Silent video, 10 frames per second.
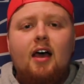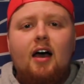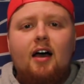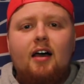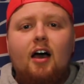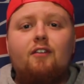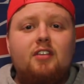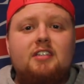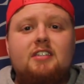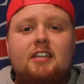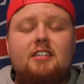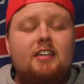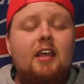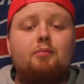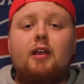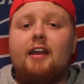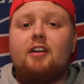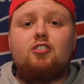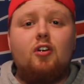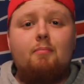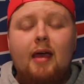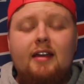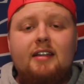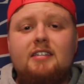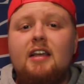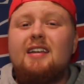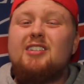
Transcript: of the season. He played tremendous.